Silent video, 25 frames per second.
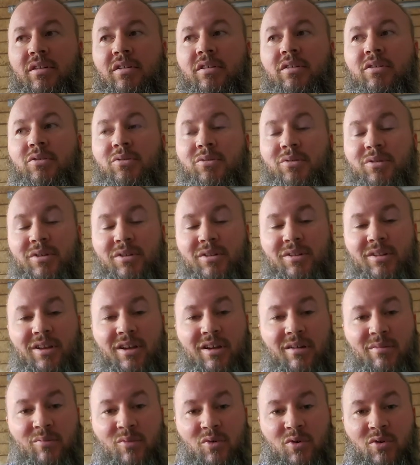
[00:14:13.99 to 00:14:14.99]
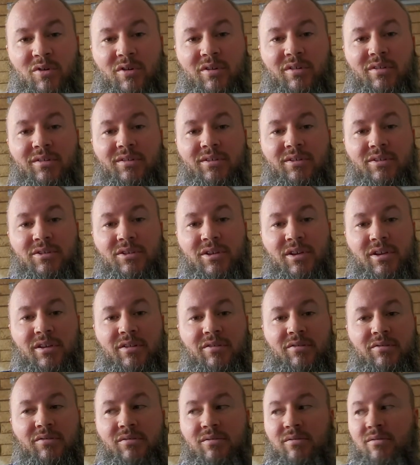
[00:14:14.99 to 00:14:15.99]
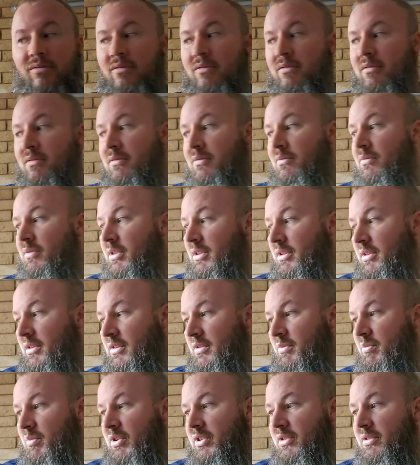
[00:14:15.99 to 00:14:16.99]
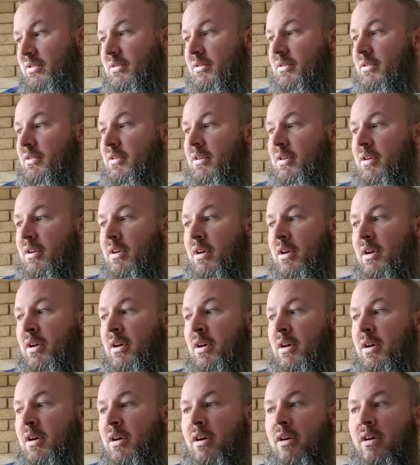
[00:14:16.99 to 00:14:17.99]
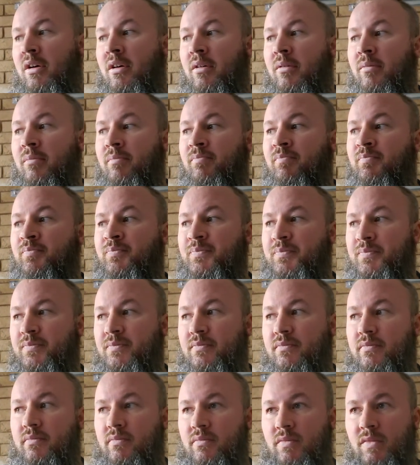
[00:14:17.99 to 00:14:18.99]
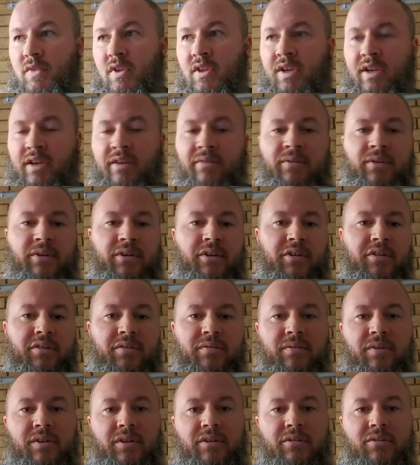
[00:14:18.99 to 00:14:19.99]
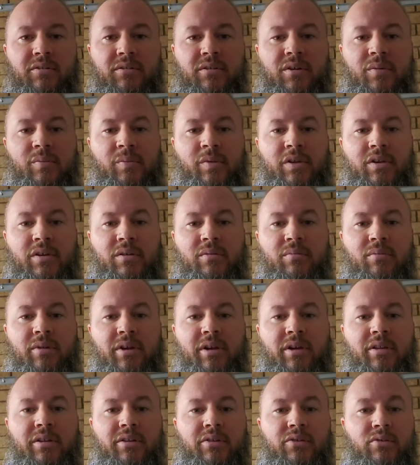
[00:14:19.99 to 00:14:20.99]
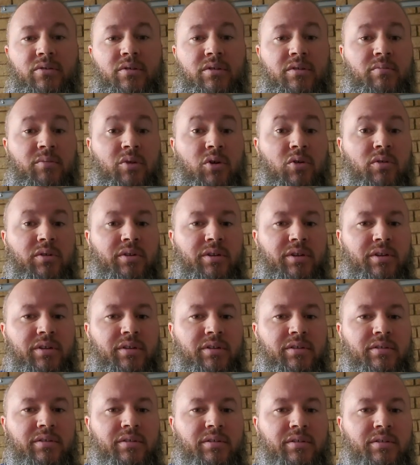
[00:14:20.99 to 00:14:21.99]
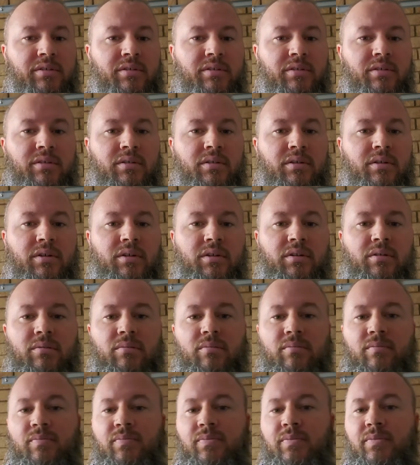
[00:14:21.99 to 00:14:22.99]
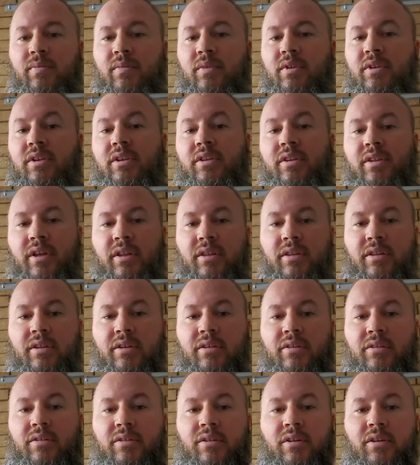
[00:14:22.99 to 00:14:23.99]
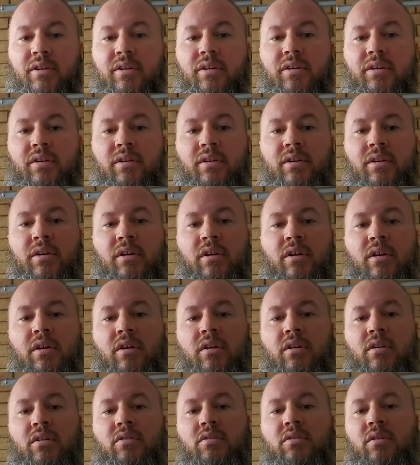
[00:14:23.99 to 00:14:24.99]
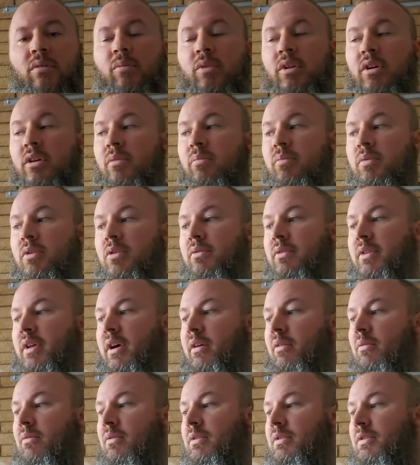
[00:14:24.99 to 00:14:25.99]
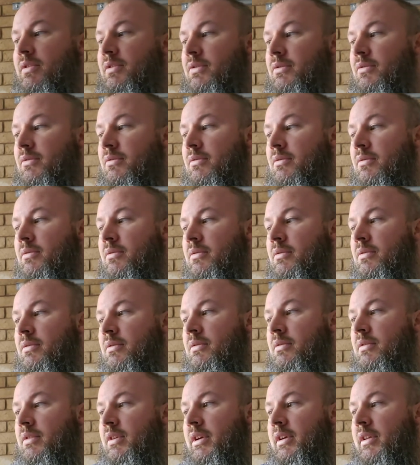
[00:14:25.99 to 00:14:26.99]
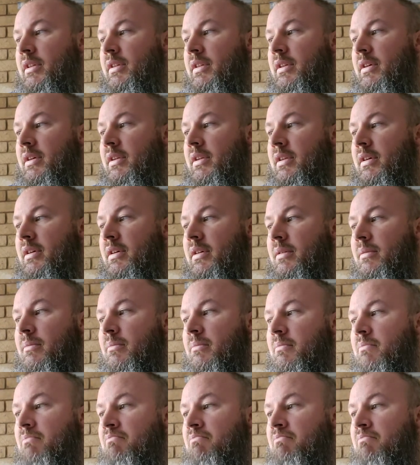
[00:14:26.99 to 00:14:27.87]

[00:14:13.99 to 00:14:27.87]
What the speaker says: doing a lot more on this channel with this build. I have another video coming up. I had to do a smoke test. Did that the other day, so I'm gonna upload that one soon, and then